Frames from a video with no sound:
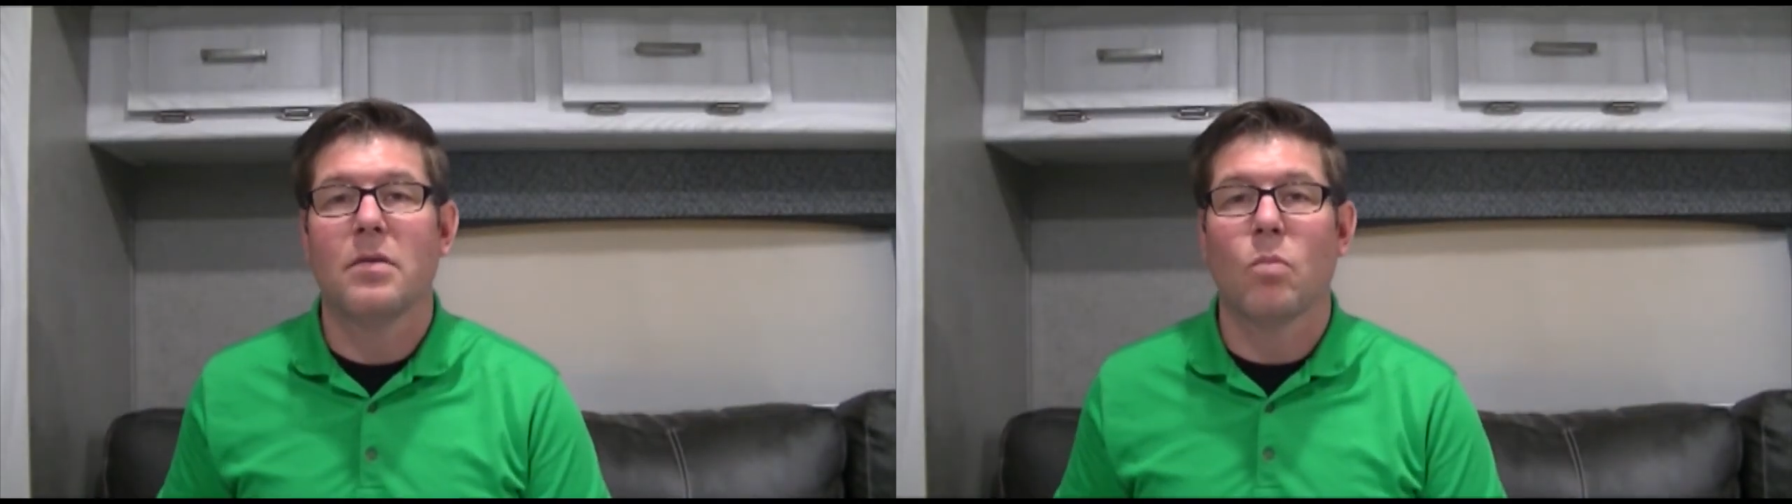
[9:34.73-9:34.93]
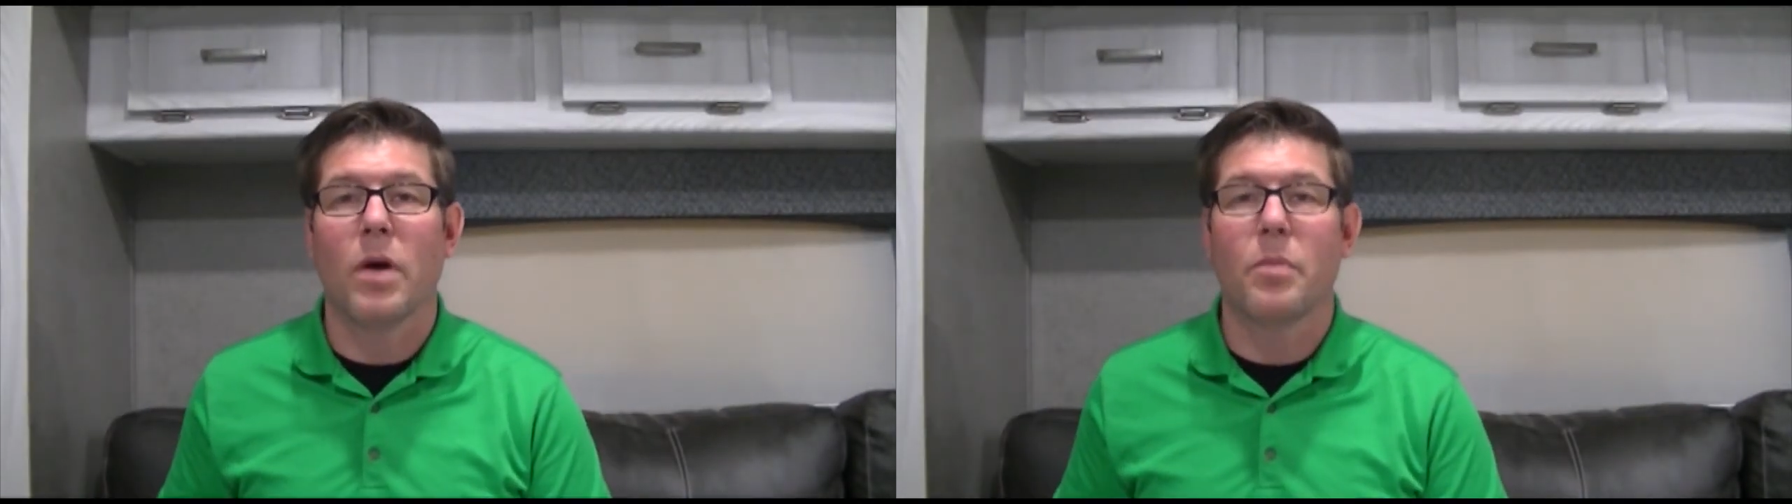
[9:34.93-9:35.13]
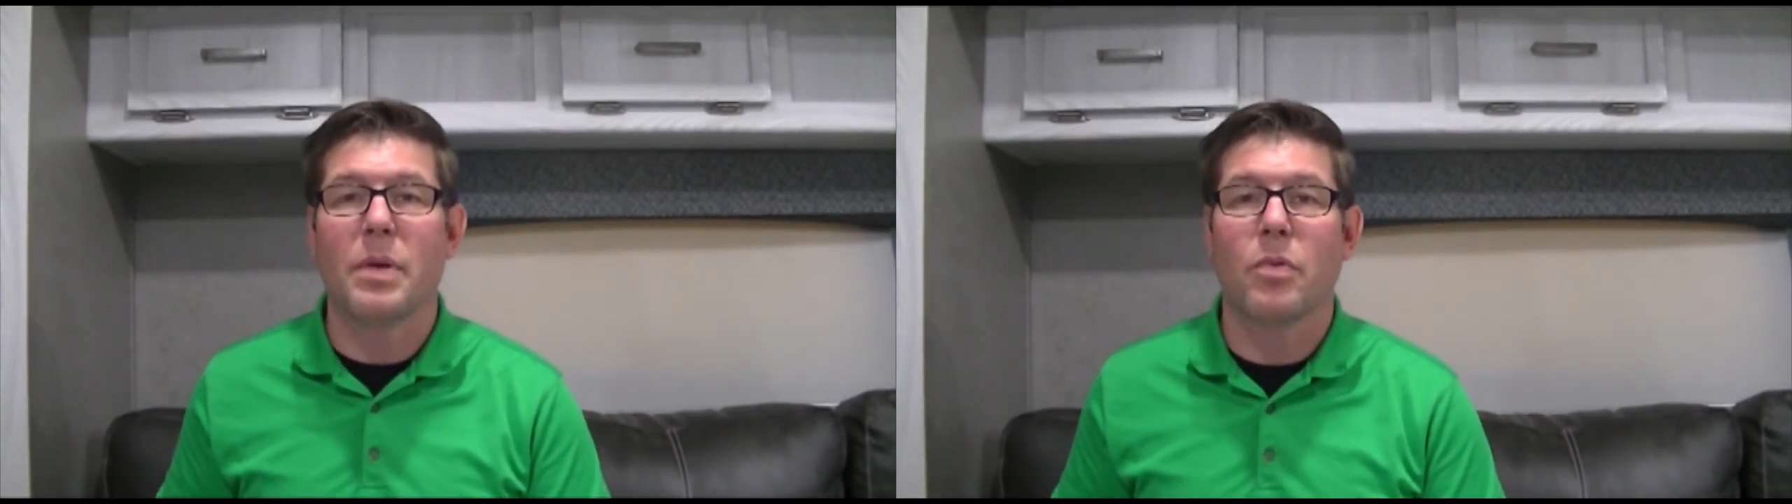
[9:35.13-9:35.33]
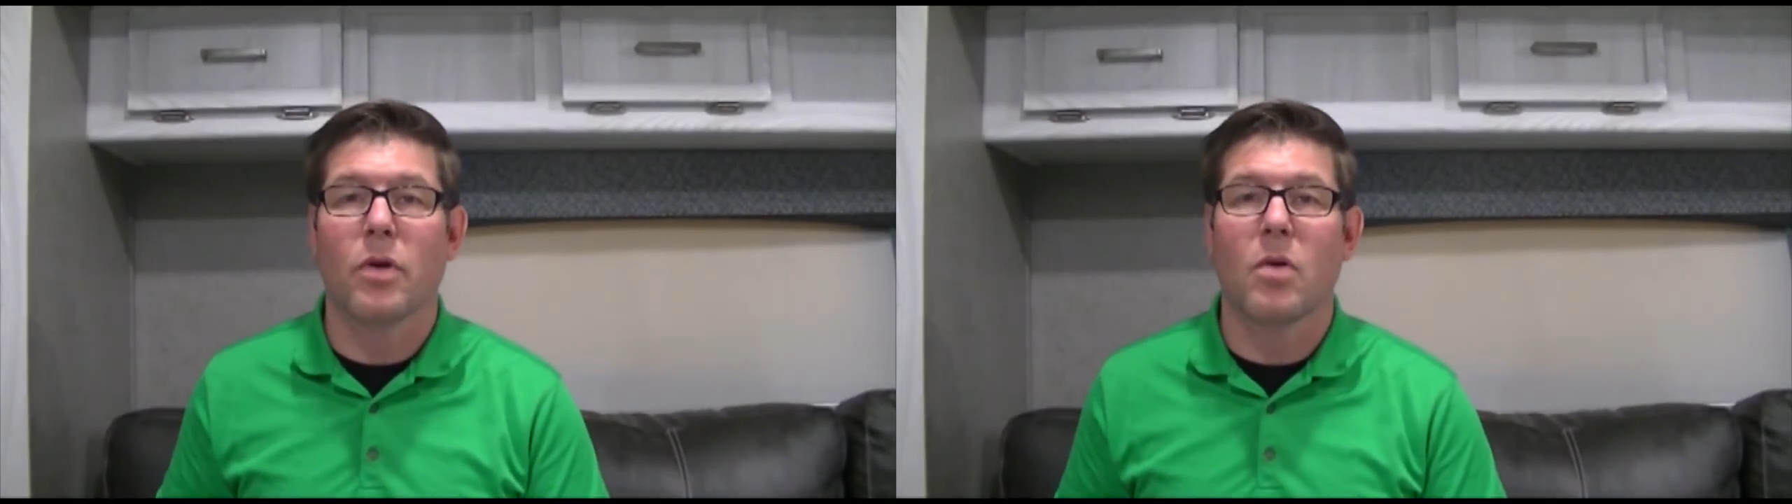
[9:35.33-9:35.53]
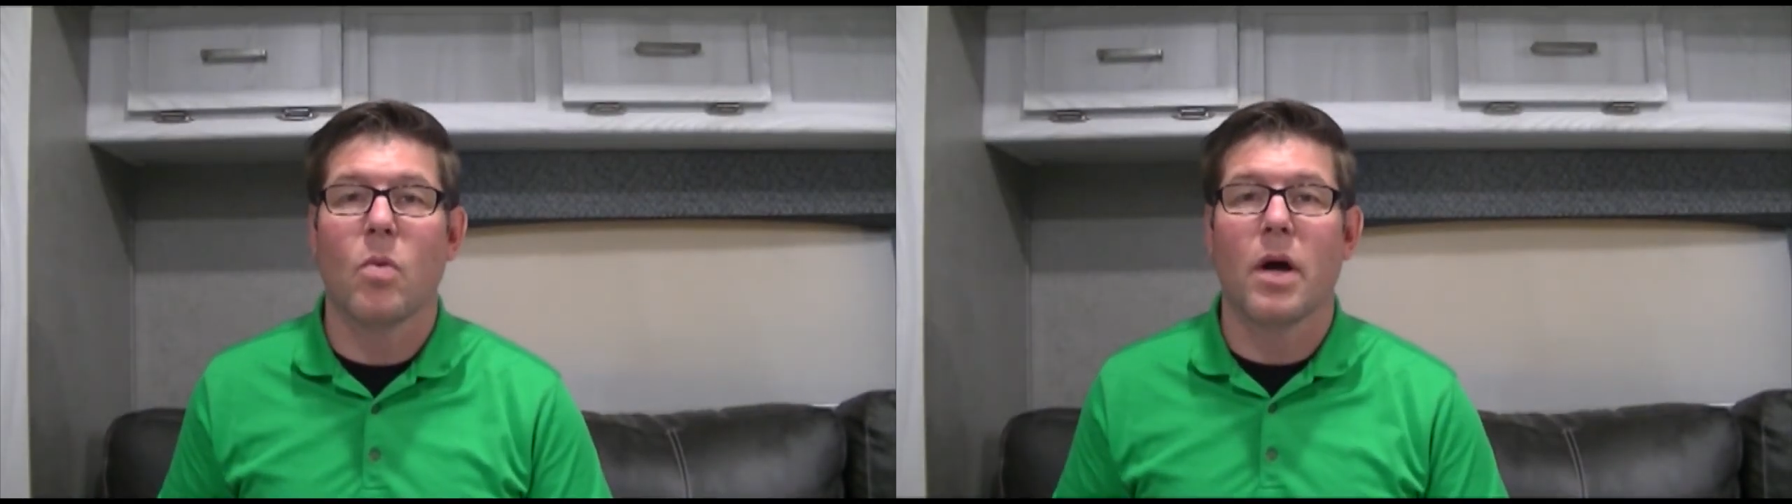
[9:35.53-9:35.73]
what people are
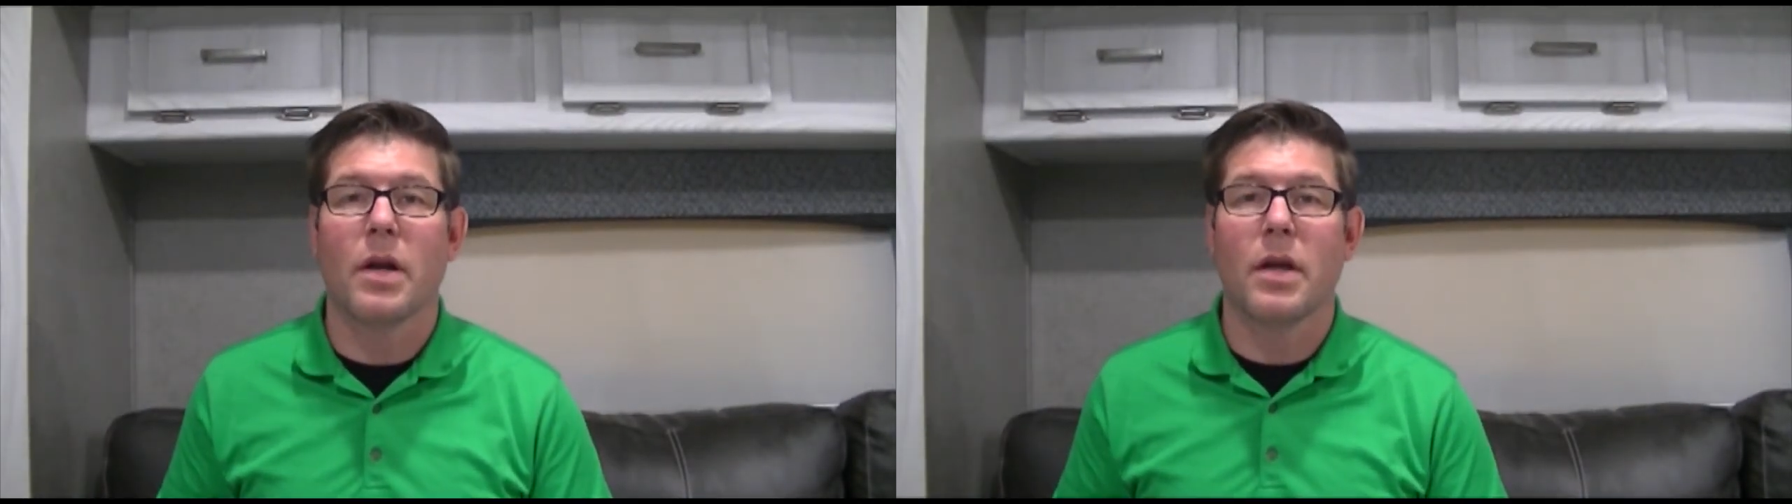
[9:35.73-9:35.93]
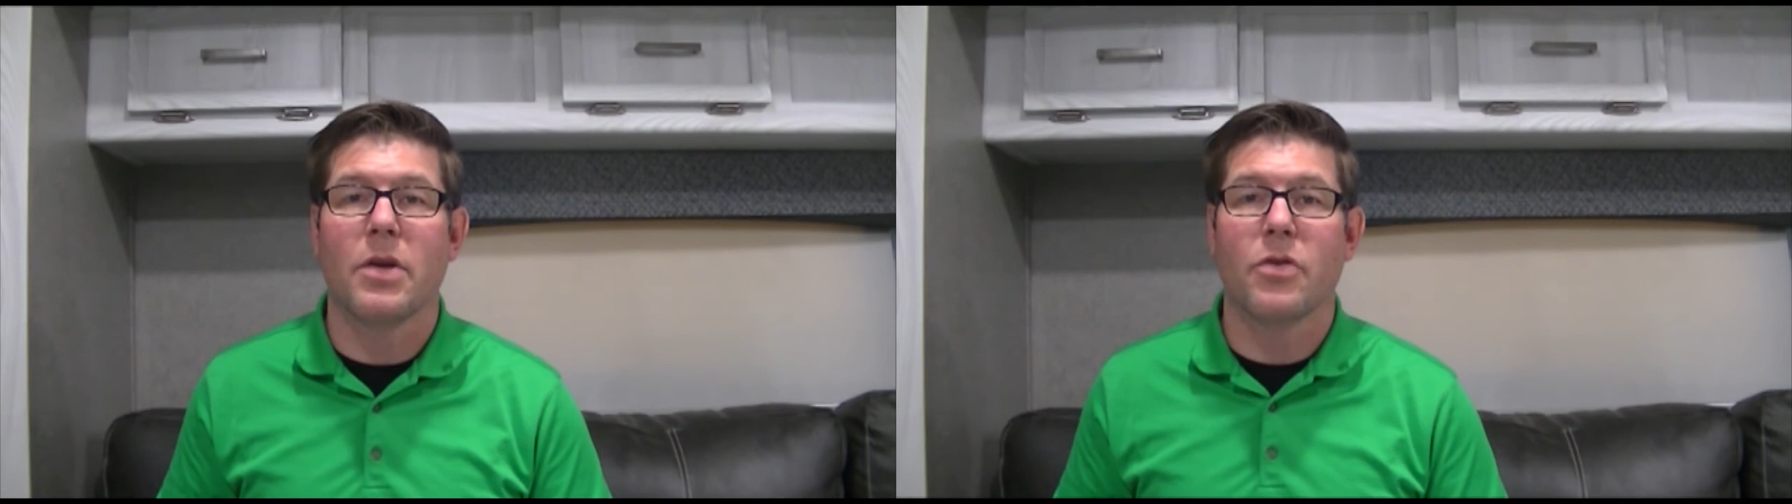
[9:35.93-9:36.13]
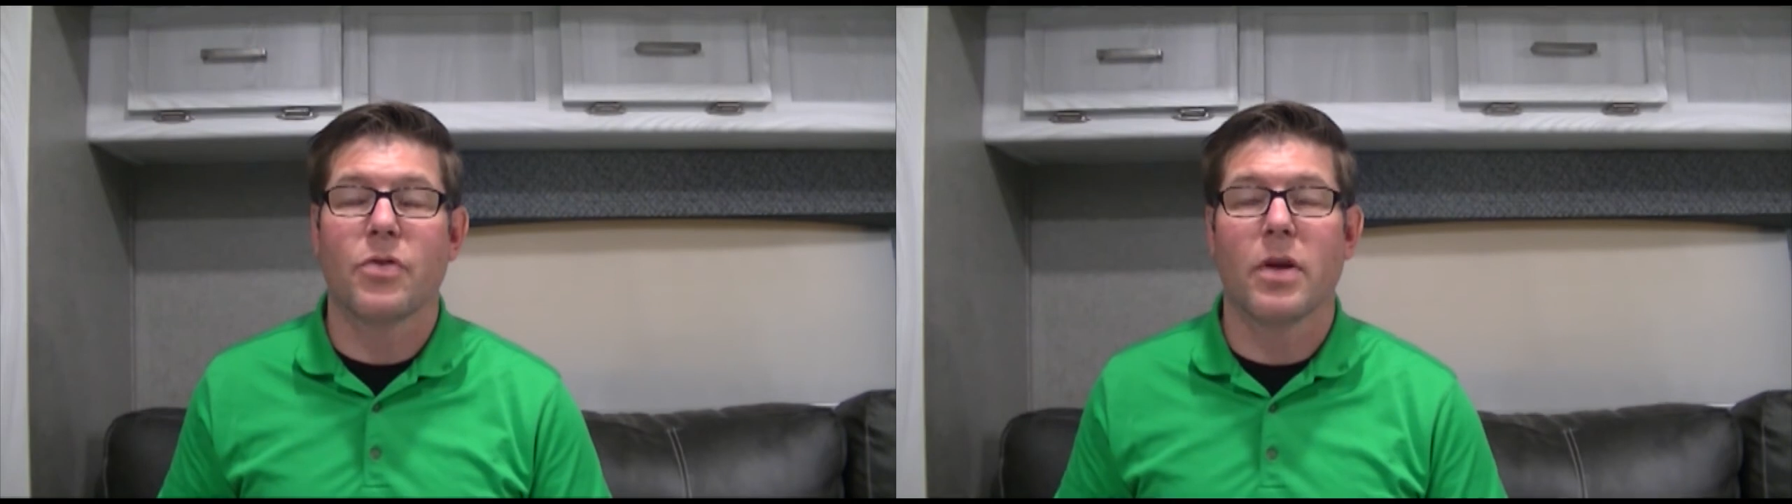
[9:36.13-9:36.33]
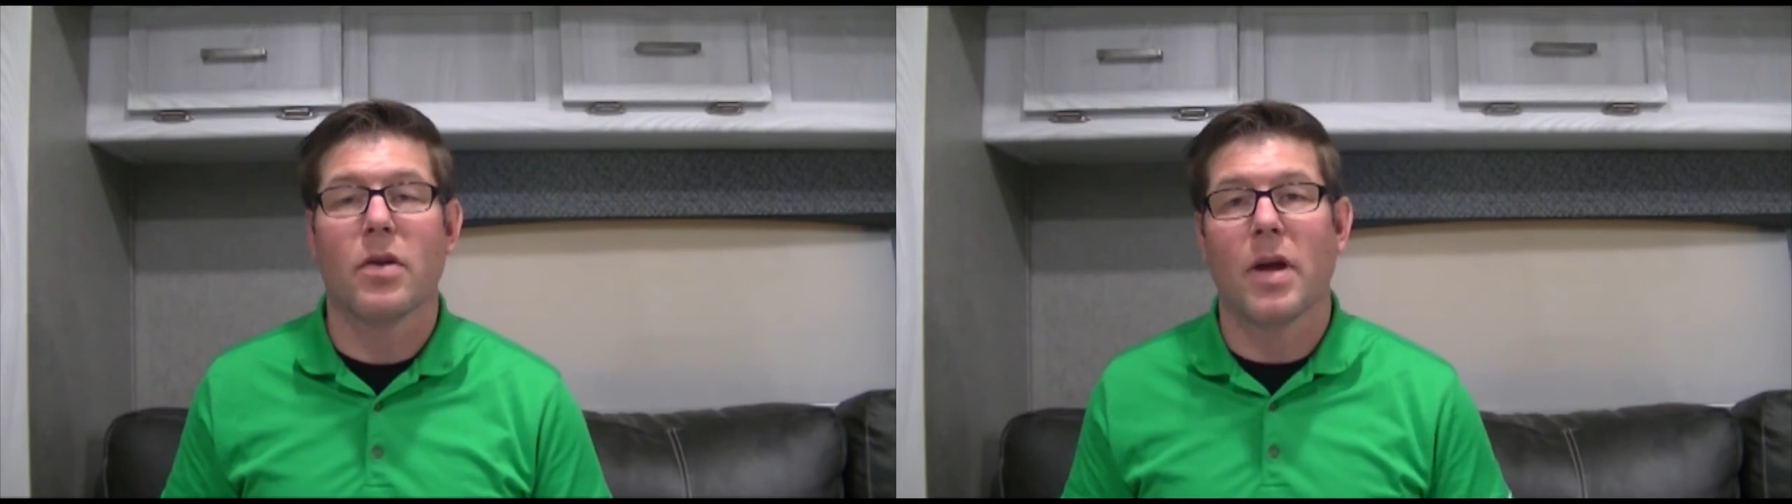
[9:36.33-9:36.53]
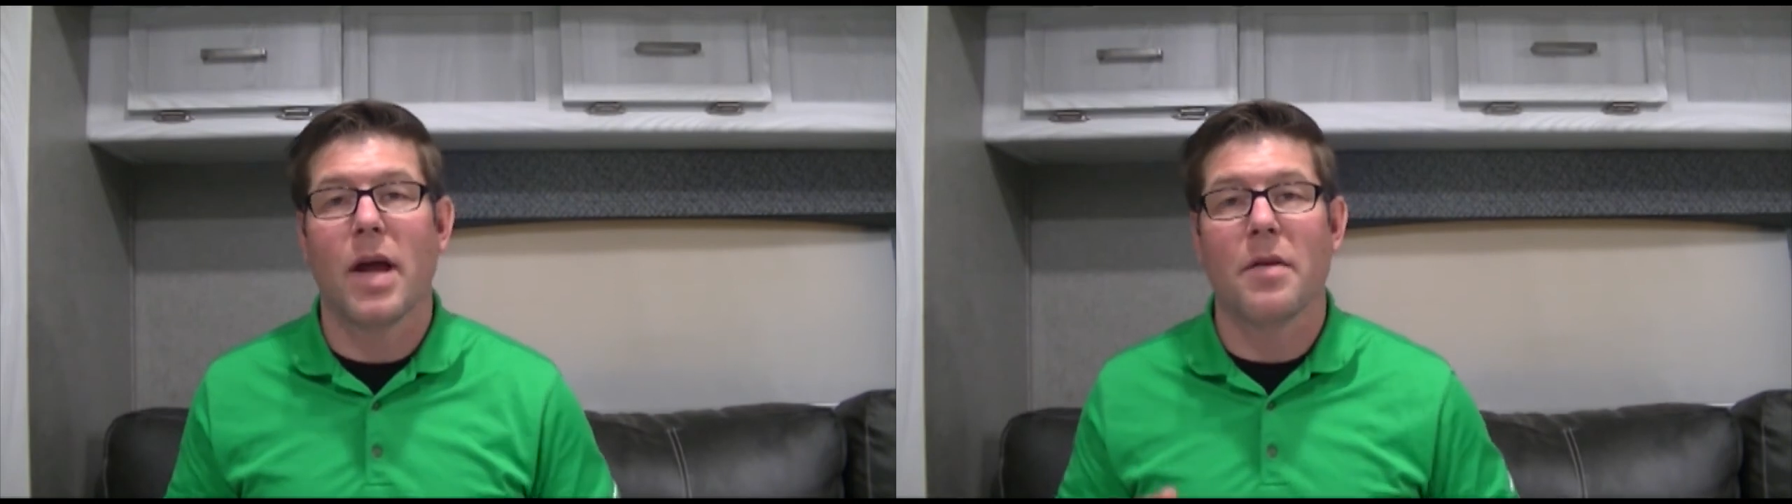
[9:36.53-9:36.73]
going to want in your
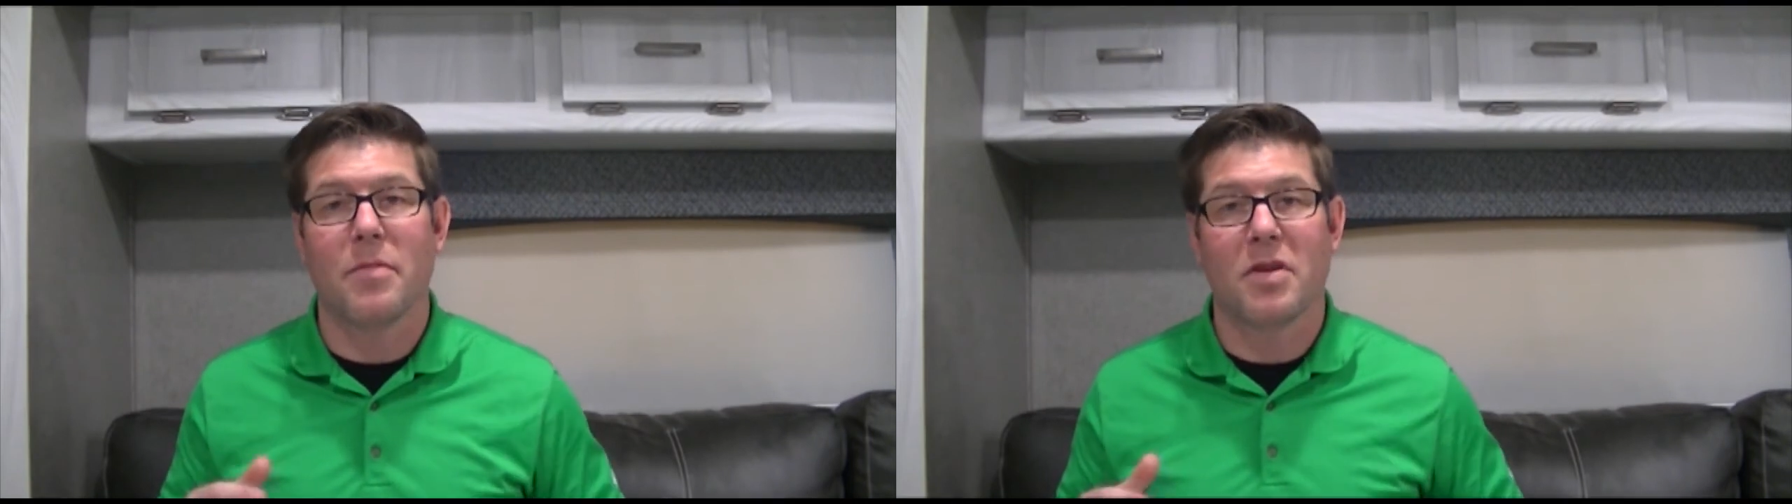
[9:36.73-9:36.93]
trailer and